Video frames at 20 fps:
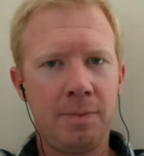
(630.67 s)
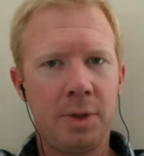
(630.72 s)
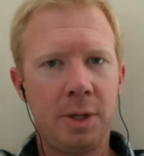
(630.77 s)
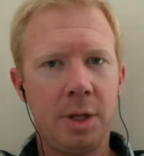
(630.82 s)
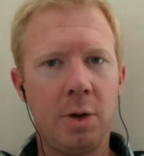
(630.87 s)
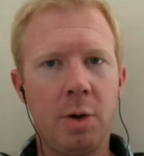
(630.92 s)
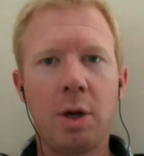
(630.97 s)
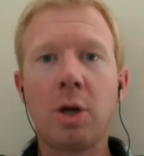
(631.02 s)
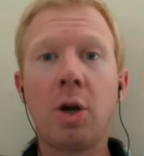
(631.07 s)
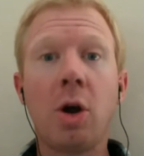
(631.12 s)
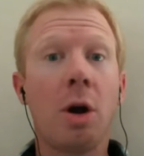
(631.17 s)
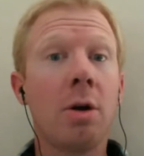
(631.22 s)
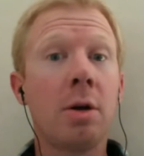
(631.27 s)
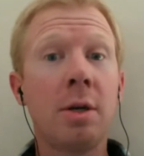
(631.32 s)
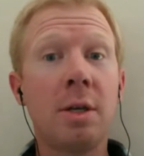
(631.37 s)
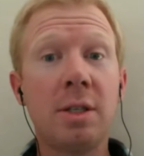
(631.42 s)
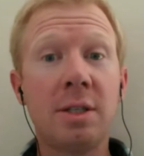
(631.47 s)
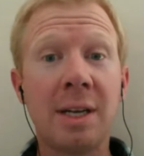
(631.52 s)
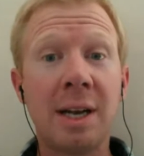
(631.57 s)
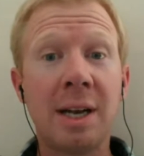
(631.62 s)
You know, a
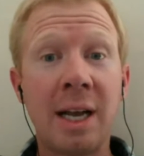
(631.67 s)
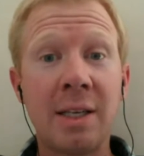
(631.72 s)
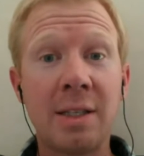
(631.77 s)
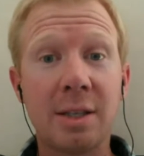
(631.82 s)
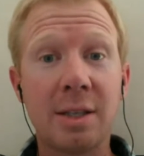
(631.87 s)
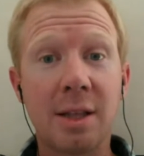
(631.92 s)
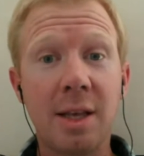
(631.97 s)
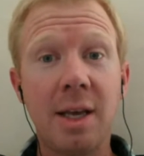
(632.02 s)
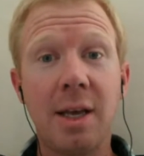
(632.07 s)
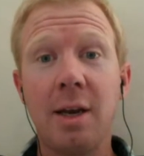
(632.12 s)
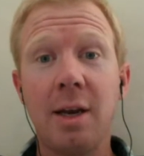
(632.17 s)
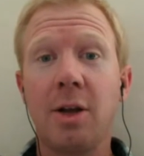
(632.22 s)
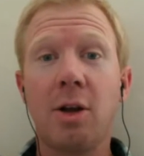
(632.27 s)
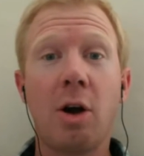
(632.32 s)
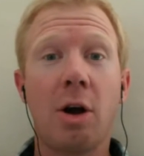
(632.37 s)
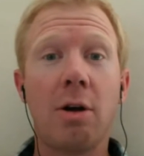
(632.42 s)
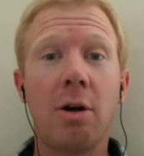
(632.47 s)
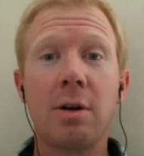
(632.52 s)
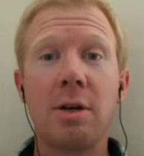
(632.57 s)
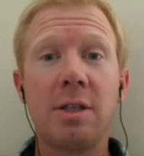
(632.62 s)
garden is a nice thing, and a
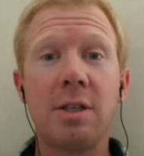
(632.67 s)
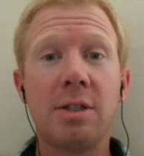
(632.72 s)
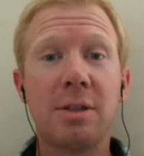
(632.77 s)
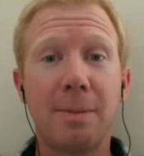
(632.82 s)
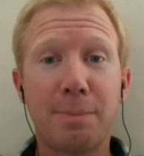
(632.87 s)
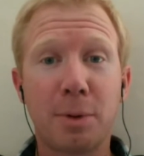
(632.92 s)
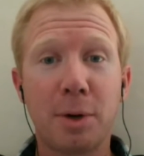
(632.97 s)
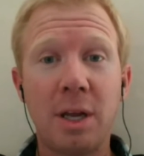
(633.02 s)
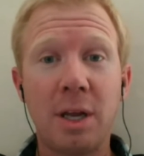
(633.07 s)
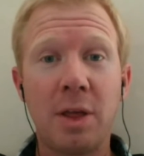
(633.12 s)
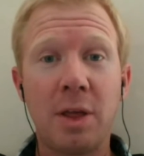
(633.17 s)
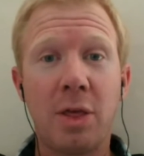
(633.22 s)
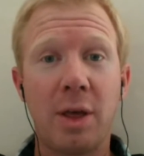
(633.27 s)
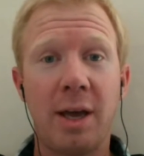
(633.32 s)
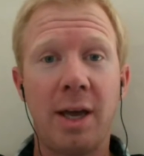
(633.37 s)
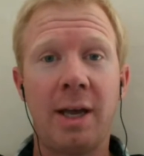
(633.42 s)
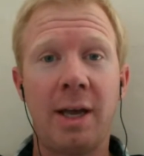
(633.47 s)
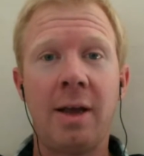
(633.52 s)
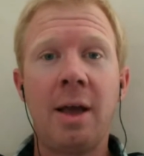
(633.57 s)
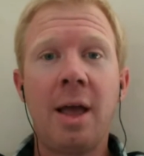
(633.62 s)
garden is a pretty
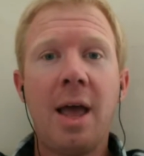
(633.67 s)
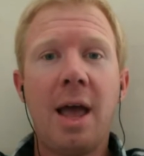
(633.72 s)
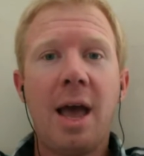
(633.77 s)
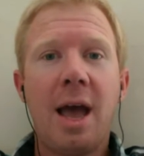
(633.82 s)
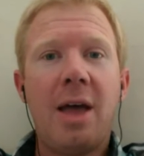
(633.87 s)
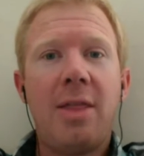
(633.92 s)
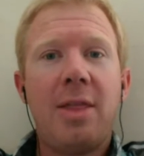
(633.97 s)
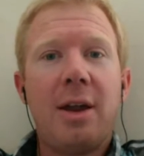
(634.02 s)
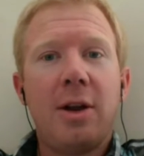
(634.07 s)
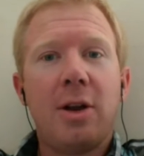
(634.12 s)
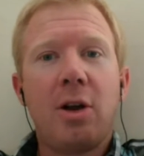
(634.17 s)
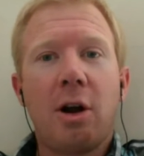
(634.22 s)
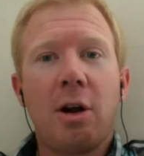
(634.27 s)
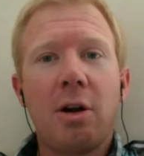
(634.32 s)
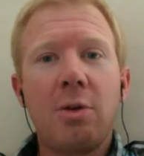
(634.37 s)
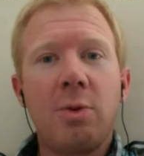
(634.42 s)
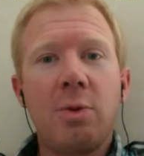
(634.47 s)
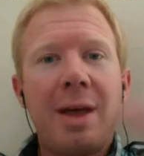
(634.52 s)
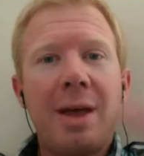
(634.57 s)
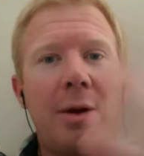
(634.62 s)
thing, and then a
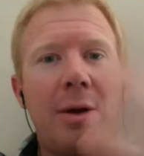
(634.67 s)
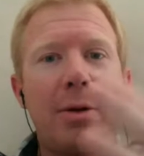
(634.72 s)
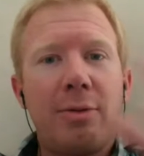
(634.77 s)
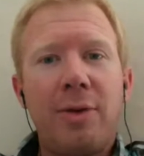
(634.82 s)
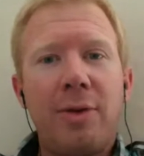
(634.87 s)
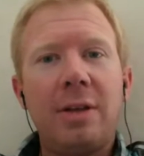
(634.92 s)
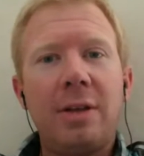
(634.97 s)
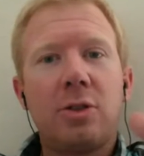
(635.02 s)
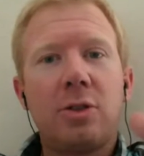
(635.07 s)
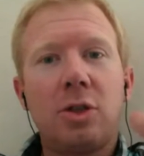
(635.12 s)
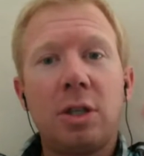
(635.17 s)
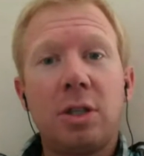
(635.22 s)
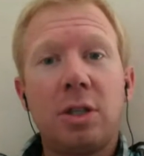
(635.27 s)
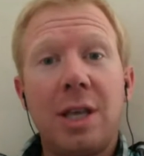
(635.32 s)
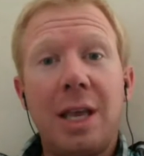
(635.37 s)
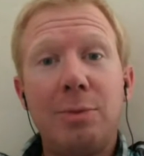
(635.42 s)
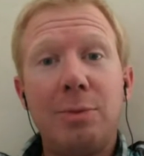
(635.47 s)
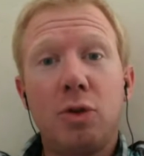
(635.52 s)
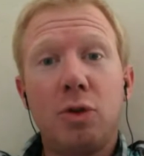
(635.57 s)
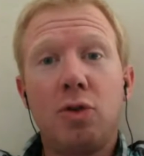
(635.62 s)
garden without a fence just
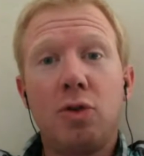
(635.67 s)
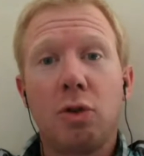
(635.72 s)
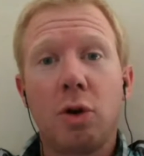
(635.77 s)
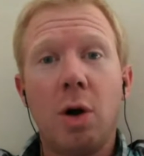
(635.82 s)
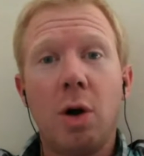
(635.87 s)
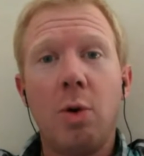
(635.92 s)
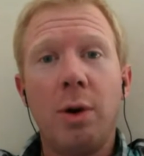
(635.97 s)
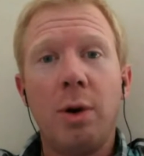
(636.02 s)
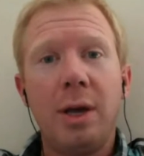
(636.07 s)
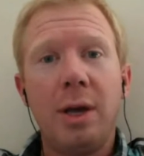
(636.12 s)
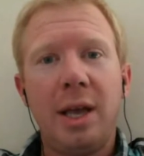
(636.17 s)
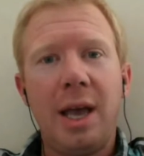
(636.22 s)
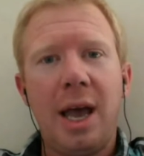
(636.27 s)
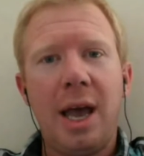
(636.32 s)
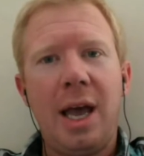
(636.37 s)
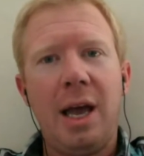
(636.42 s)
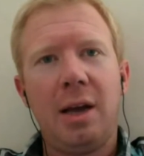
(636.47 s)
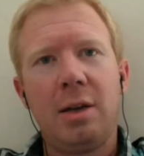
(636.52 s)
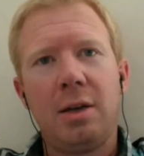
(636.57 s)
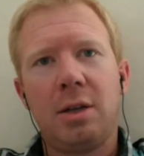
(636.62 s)
keeps growing
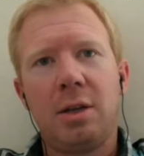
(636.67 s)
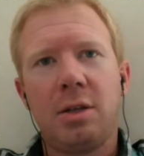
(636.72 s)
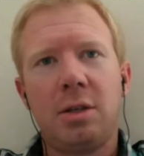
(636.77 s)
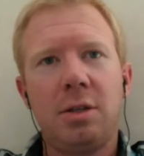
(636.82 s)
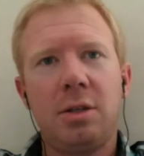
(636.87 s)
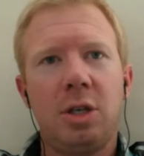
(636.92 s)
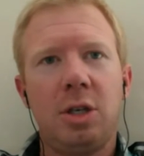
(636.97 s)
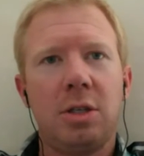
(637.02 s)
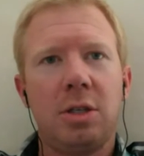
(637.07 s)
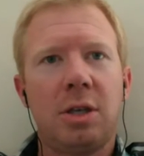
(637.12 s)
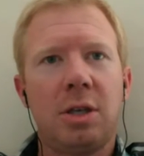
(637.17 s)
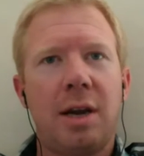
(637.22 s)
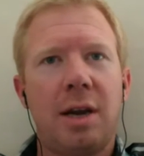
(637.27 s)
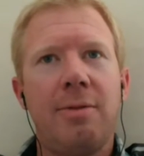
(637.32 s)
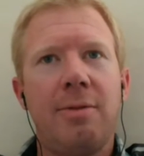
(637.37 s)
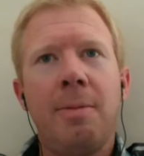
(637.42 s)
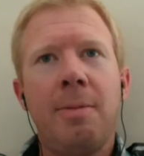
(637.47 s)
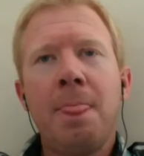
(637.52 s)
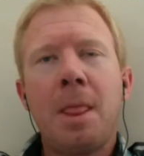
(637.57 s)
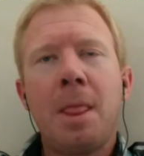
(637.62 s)
and just kind
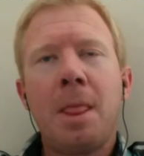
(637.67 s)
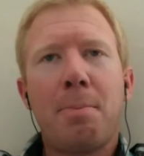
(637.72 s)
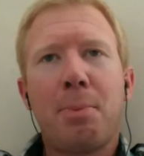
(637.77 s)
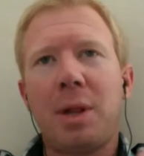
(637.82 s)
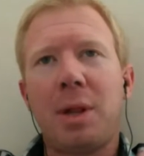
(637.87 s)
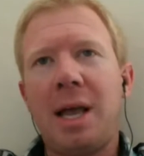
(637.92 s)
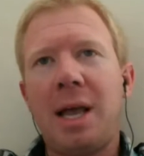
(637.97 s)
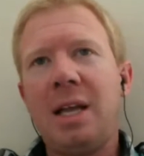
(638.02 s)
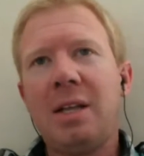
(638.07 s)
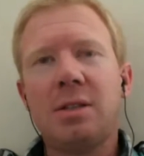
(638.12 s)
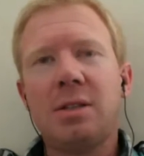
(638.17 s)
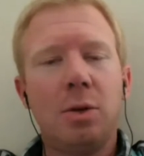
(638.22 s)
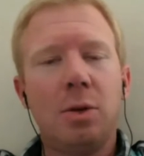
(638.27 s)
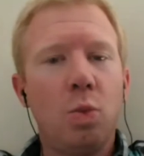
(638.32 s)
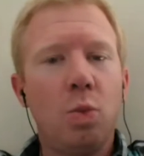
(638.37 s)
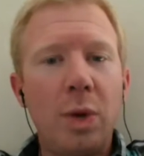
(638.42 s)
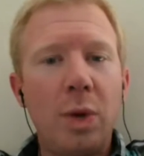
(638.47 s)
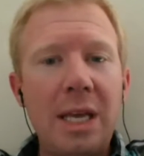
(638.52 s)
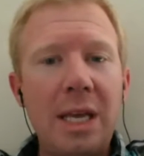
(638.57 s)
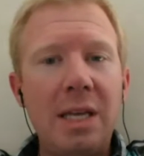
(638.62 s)
of plants
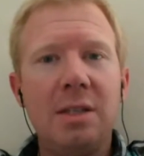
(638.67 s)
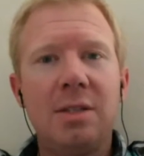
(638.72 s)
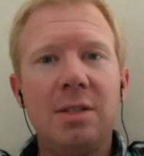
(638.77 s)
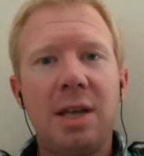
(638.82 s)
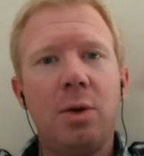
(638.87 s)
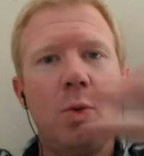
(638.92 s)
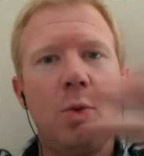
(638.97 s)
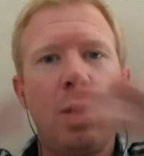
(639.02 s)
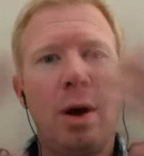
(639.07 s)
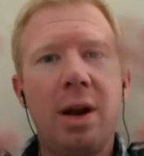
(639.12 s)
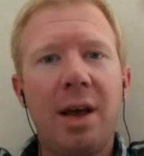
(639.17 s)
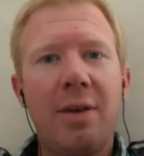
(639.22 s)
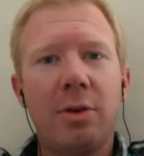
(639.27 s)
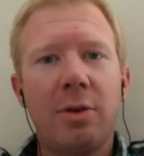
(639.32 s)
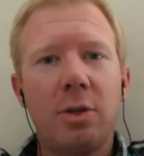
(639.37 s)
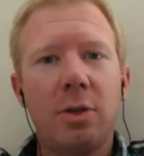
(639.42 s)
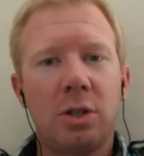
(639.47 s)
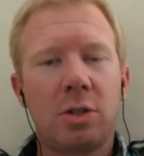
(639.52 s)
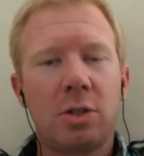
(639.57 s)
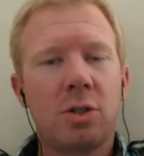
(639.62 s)
and weeds and
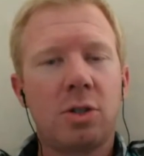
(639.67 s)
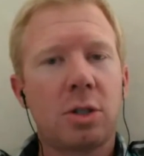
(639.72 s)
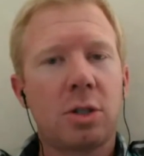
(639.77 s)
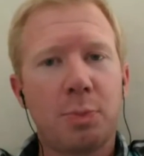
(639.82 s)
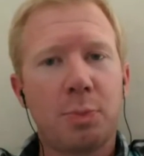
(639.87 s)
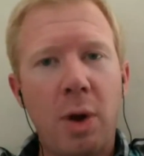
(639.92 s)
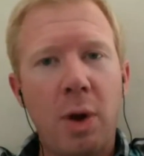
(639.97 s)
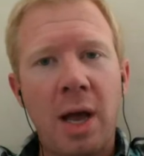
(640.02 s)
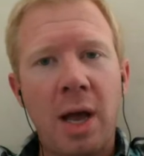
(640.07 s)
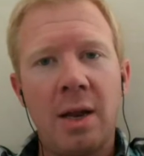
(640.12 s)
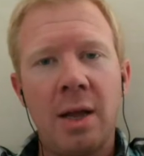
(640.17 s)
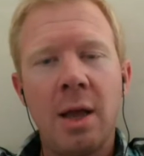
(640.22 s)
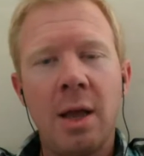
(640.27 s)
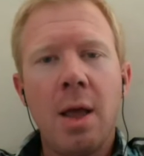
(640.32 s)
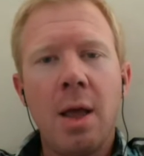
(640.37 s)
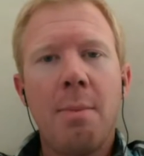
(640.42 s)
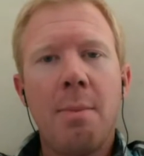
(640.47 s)
whatever just spread.